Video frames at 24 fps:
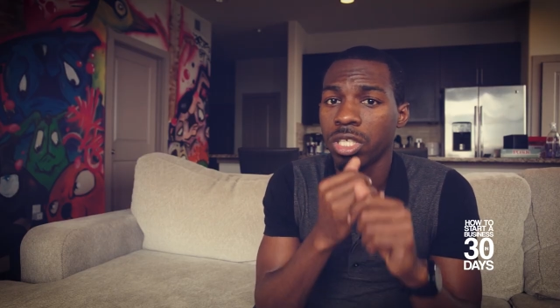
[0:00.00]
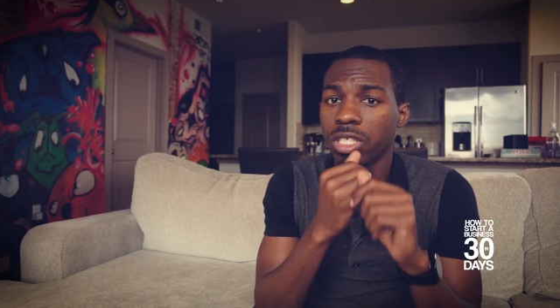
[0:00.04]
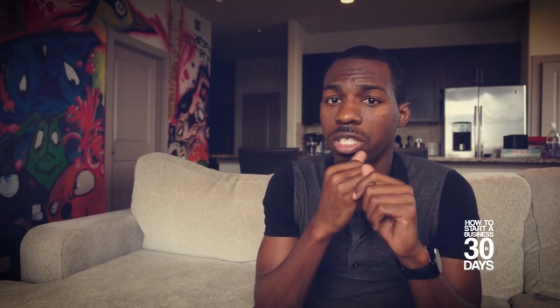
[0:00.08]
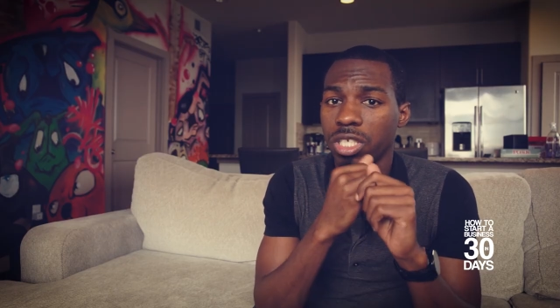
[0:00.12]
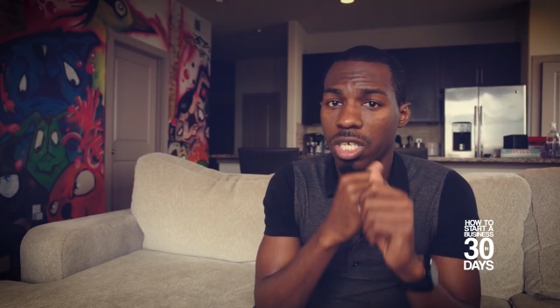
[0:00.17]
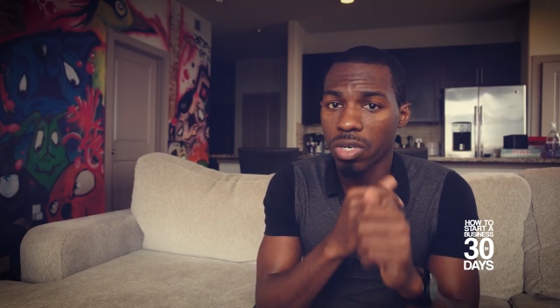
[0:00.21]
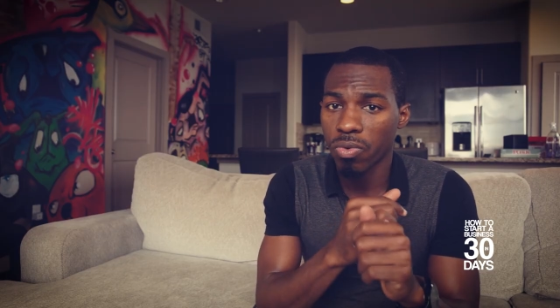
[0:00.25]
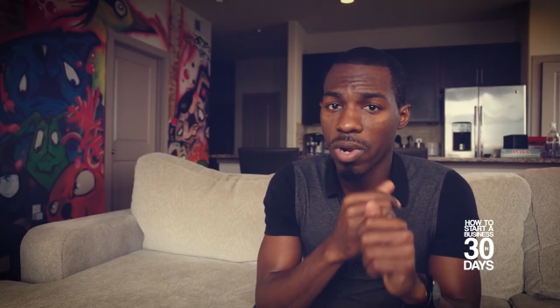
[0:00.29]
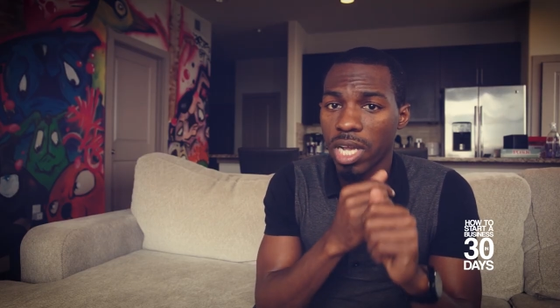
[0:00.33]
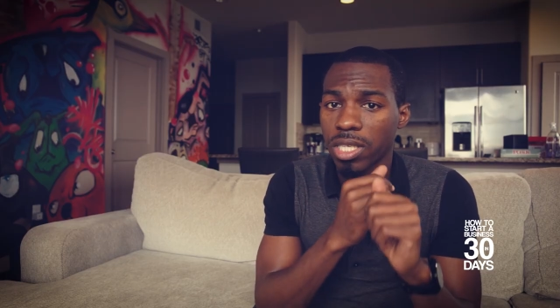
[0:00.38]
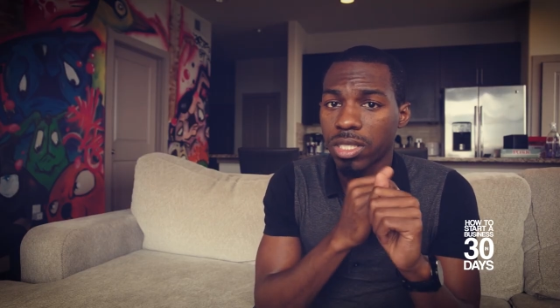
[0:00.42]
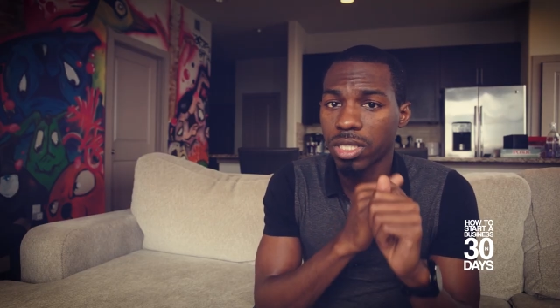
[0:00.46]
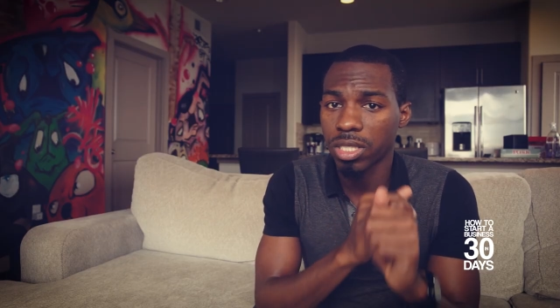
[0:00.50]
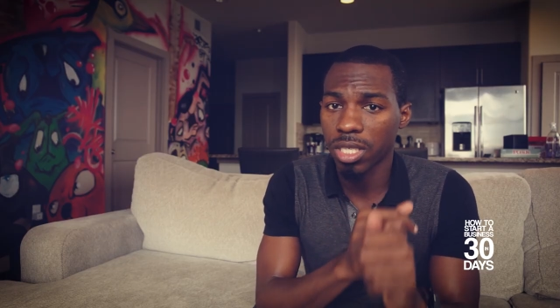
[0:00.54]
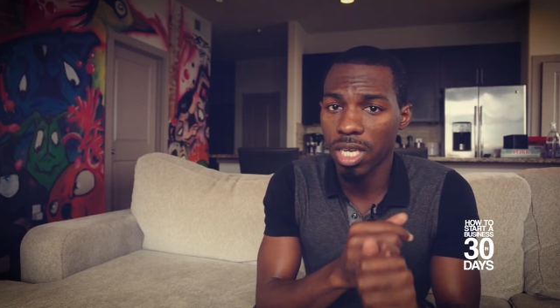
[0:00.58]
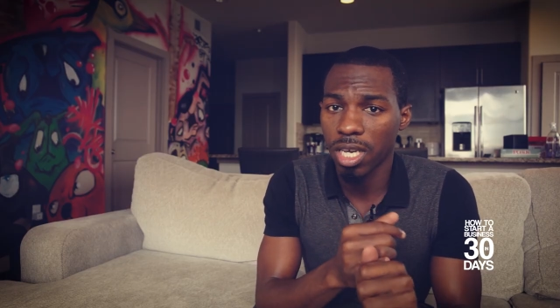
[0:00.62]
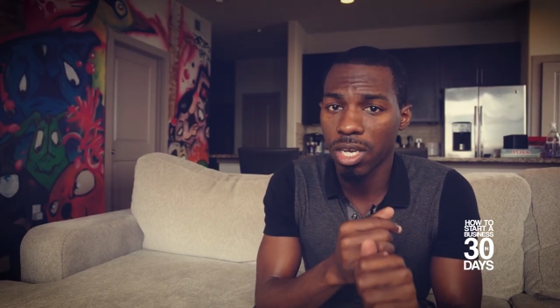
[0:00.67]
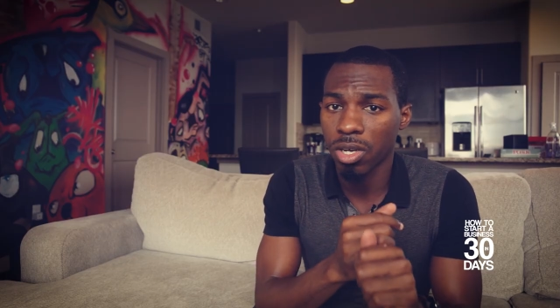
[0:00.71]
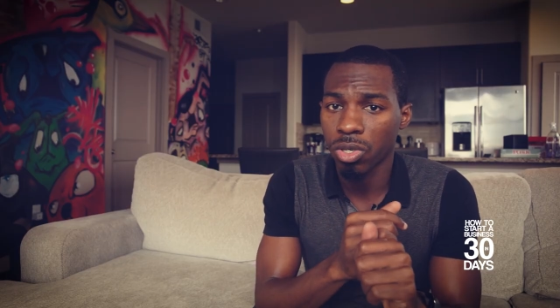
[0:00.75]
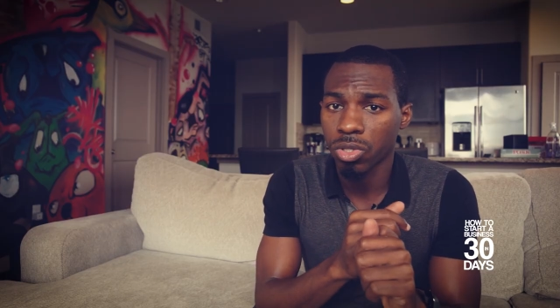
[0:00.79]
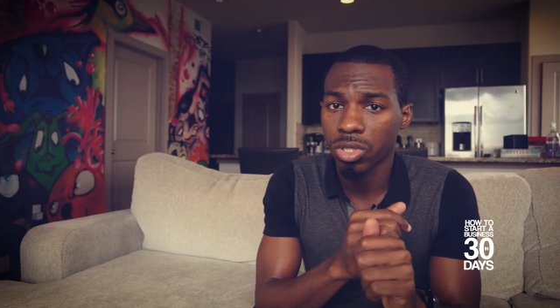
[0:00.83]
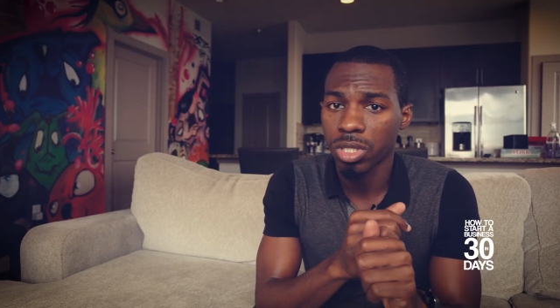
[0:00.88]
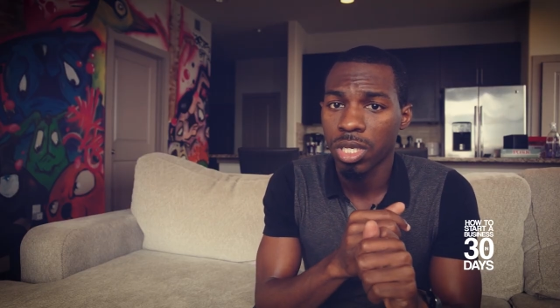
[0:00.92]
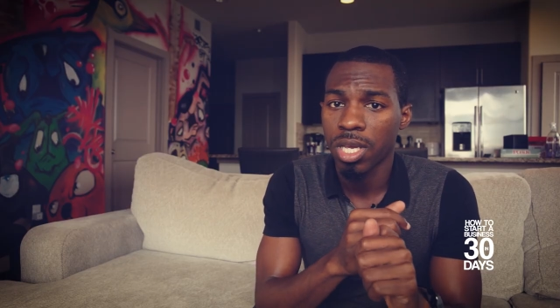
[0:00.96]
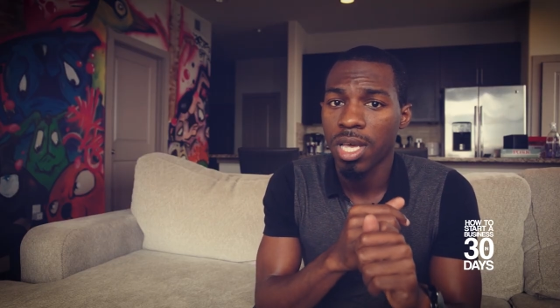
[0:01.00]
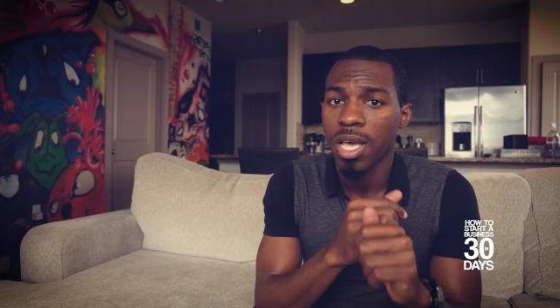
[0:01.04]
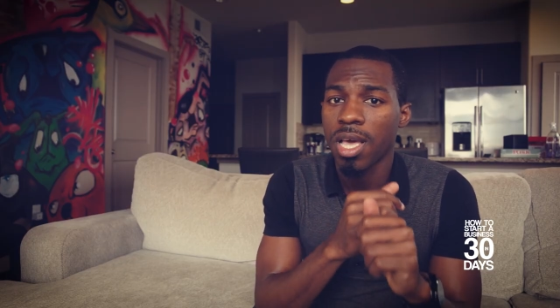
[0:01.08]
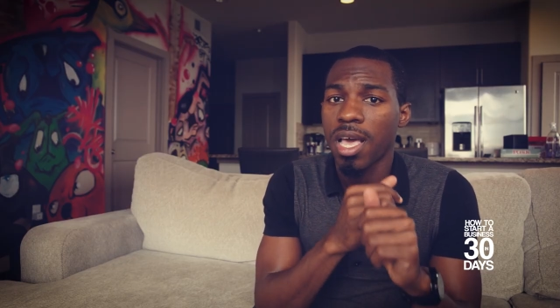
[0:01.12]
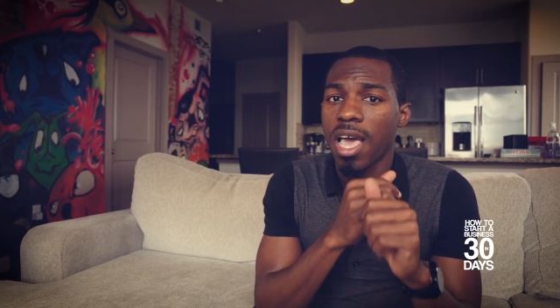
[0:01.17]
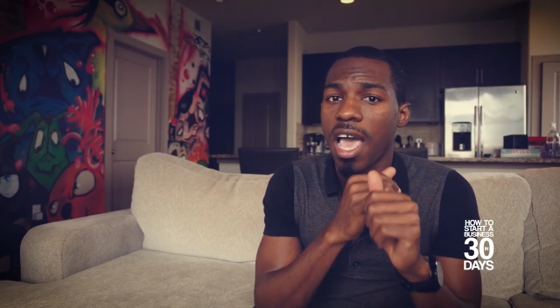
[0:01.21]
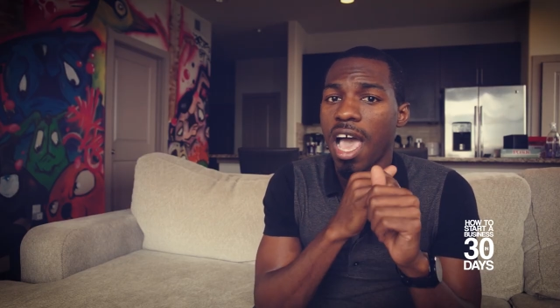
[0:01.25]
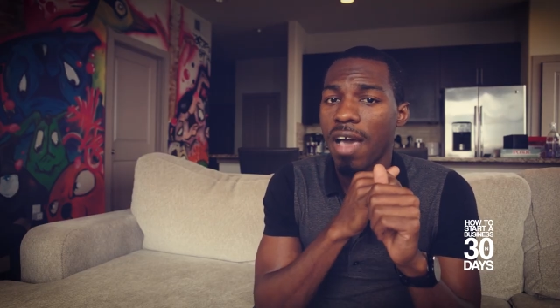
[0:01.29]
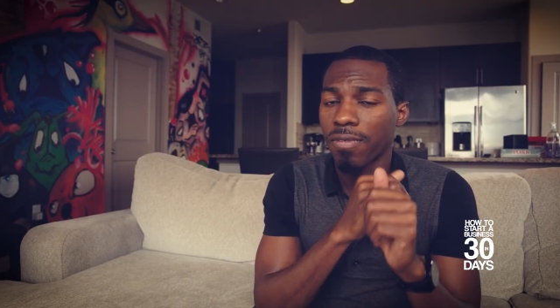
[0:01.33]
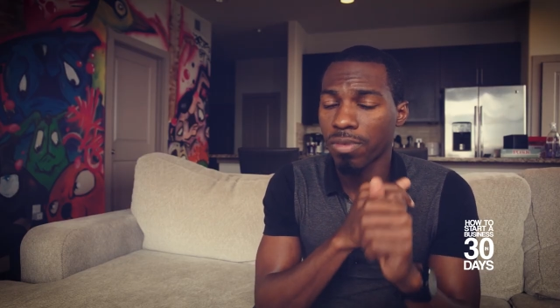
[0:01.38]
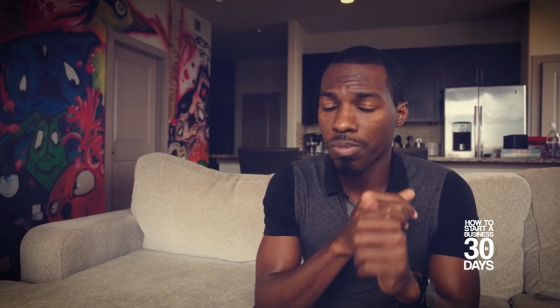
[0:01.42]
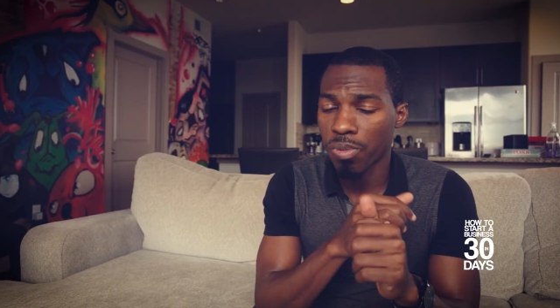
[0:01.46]
Generate sales,
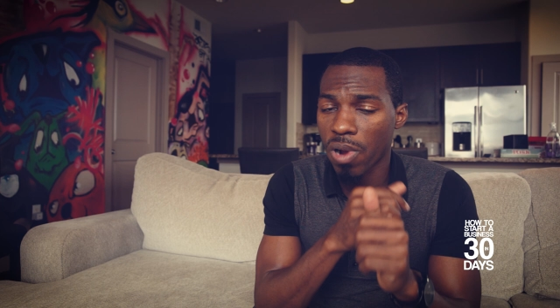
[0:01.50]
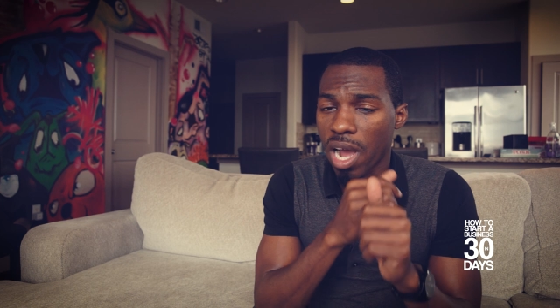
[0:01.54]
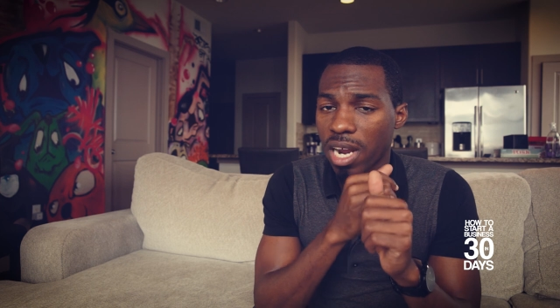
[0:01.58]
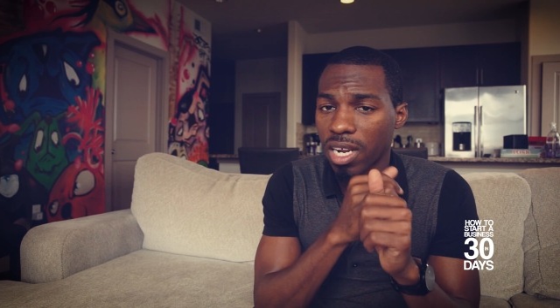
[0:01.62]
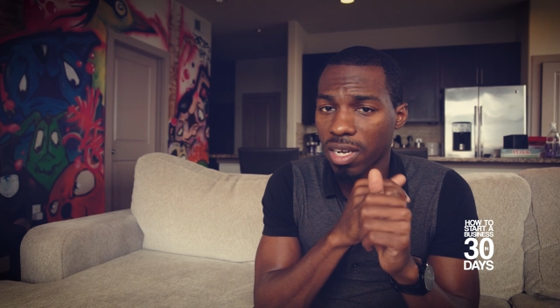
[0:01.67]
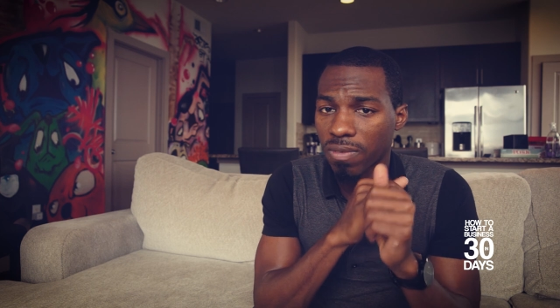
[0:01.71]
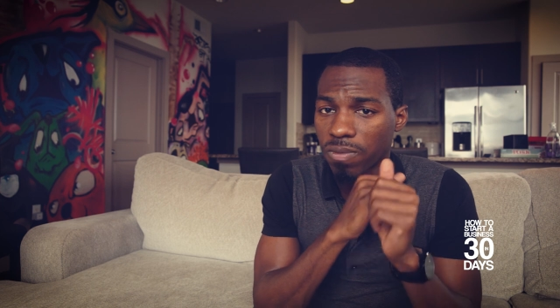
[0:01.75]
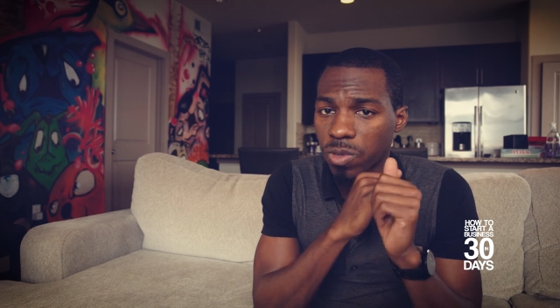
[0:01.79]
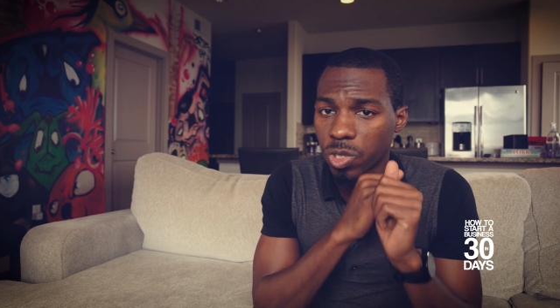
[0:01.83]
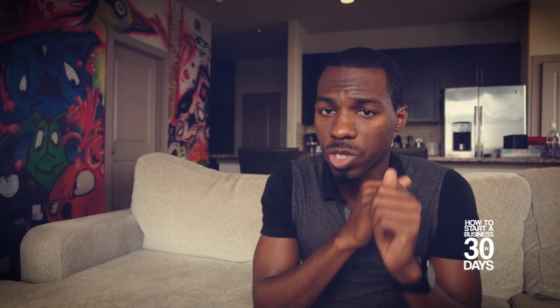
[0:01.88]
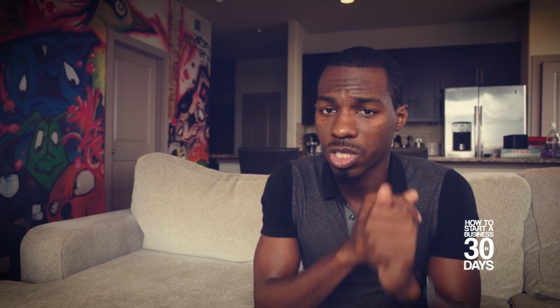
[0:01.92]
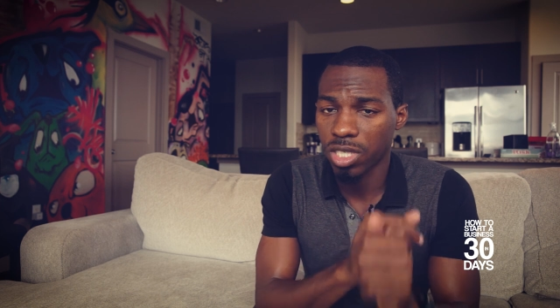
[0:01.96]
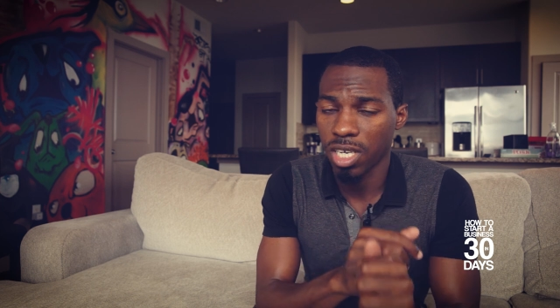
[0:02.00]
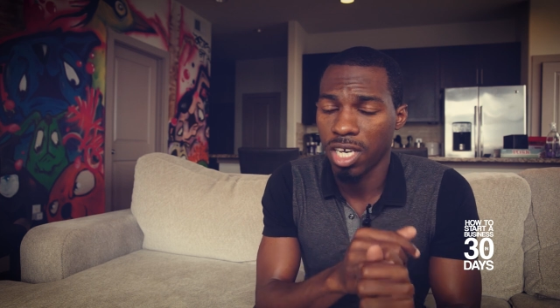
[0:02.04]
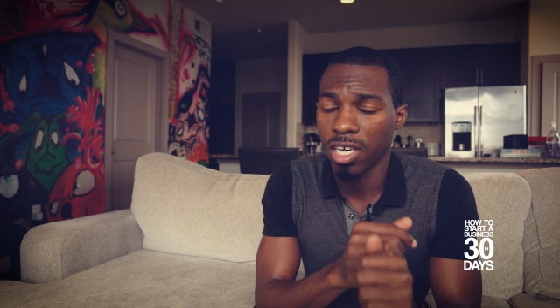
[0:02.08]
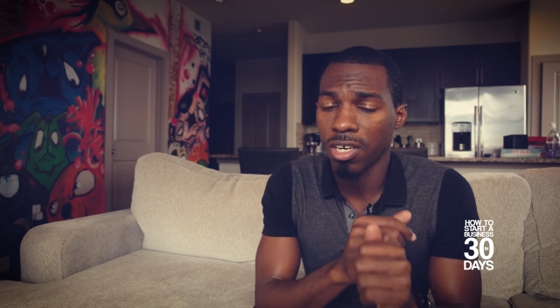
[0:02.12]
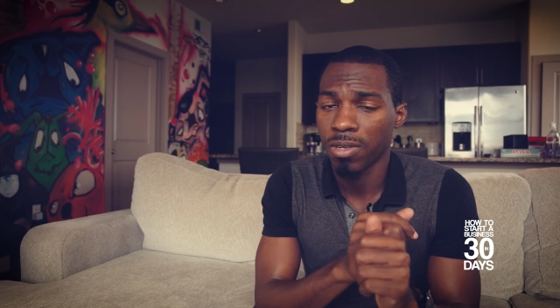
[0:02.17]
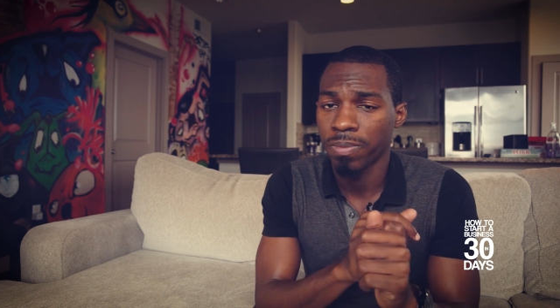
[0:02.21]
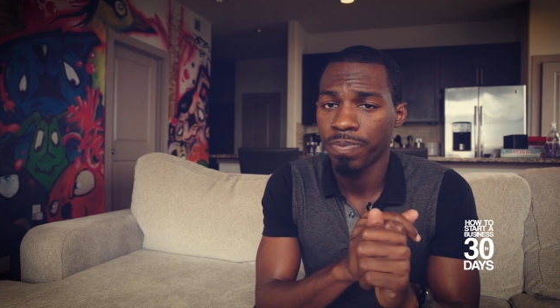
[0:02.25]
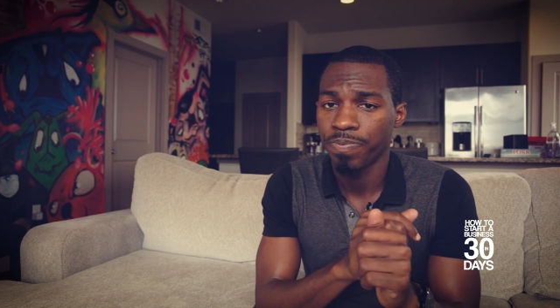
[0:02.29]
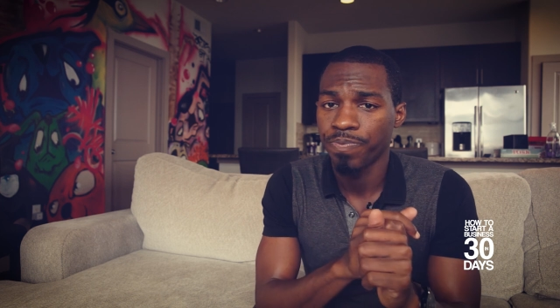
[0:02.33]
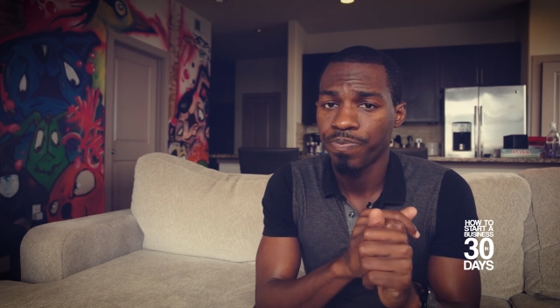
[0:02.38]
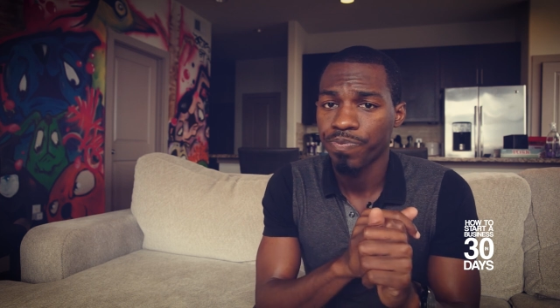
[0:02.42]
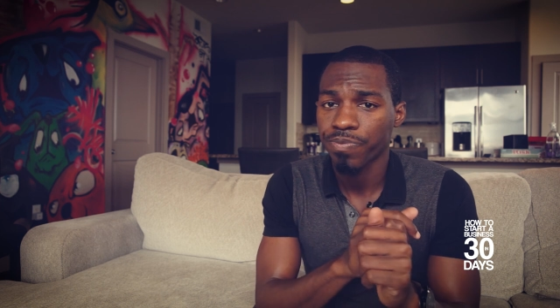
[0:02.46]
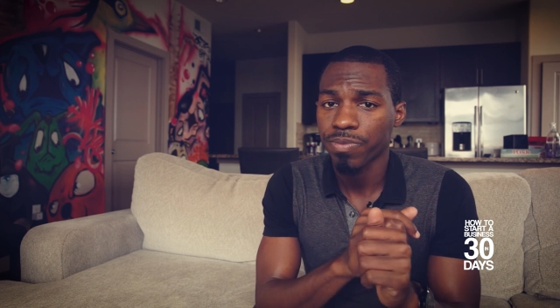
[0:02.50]
have a product for sale,